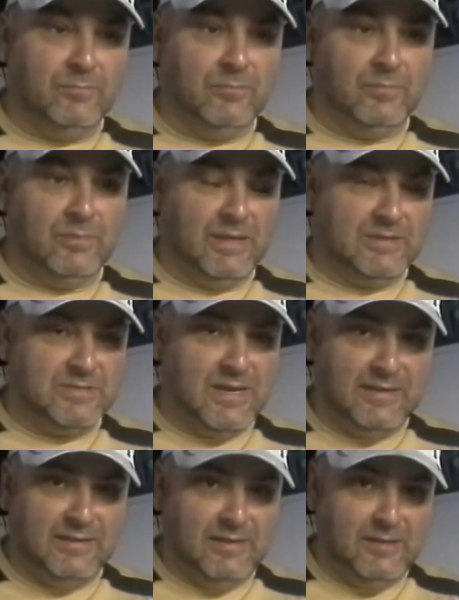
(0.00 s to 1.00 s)
that's got
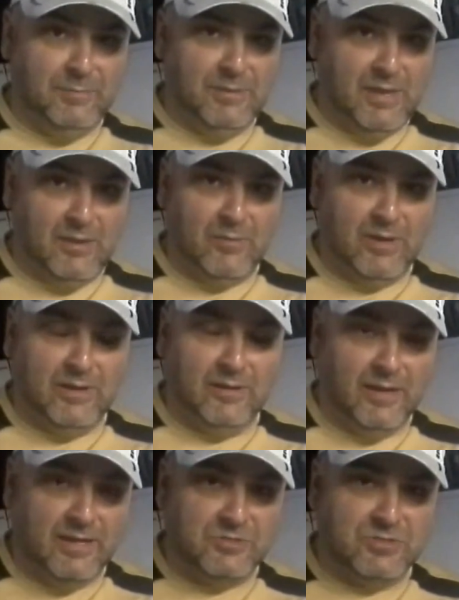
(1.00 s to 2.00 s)
the EPA
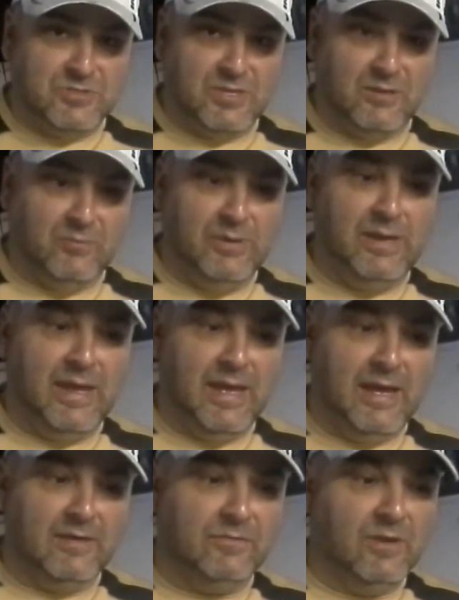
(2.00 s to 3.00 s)
regulations like we
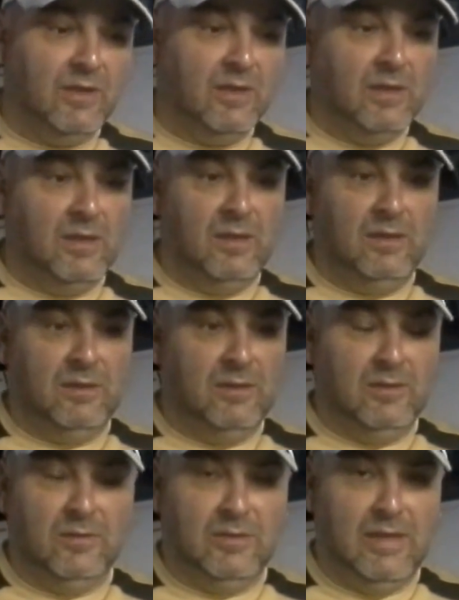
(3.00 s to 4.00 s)
have,
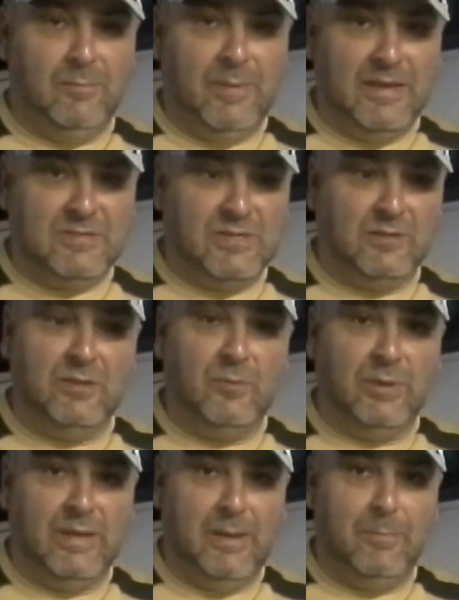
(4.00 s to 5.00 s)
they basically, when
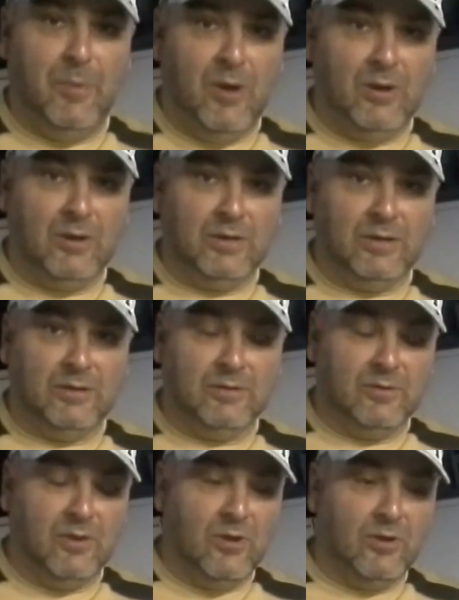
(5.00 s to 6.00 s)
they park a
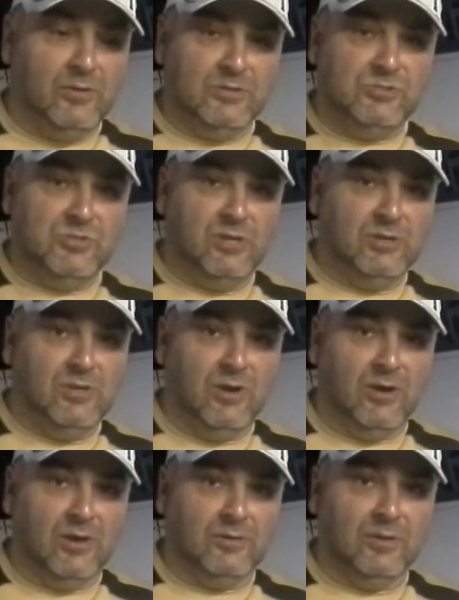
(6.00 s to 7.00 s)
car in the
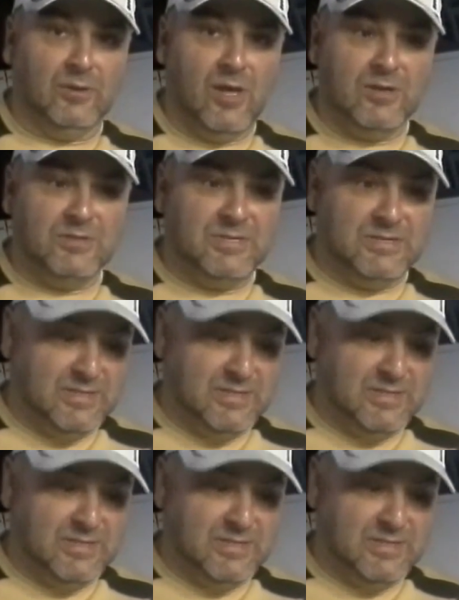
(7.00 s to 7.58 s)
junkyard, the law says they